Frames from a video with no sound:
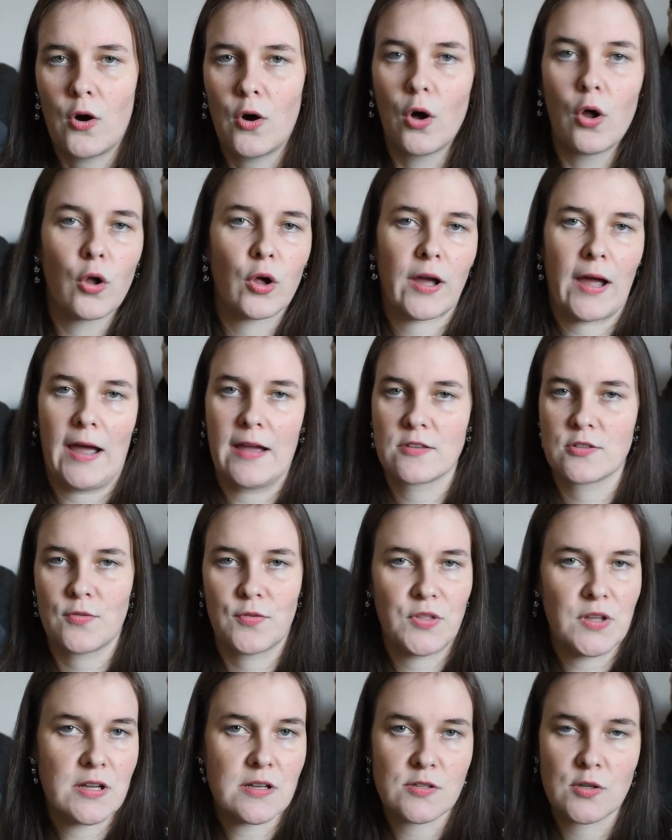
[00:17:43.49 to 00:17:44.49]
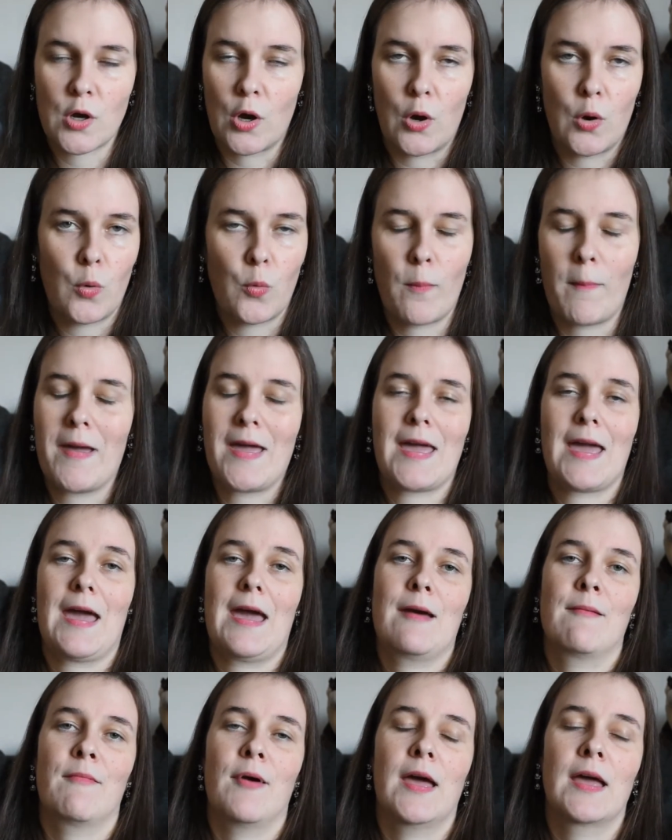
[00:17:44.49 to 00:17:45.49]
all kinds of things go
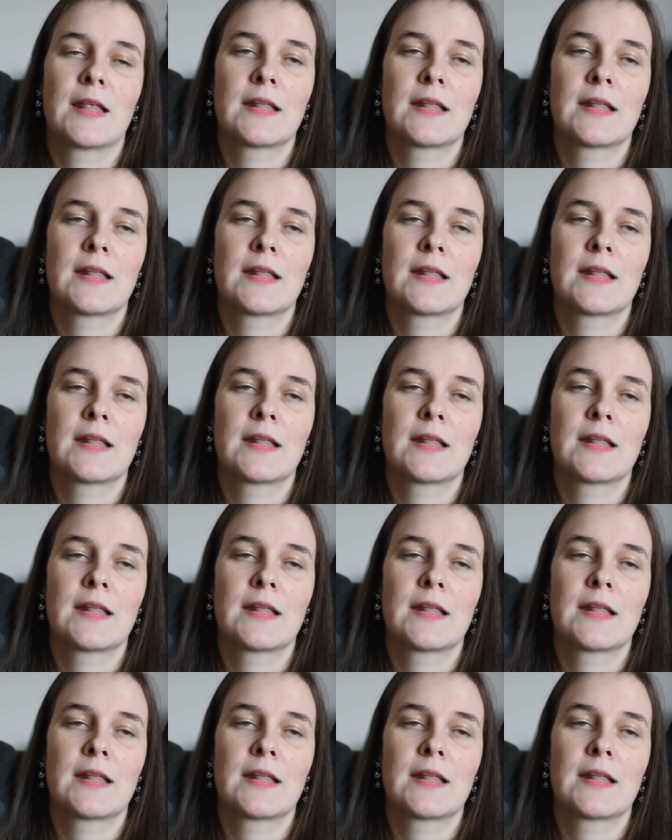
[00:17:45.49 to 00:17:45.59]
mayhem.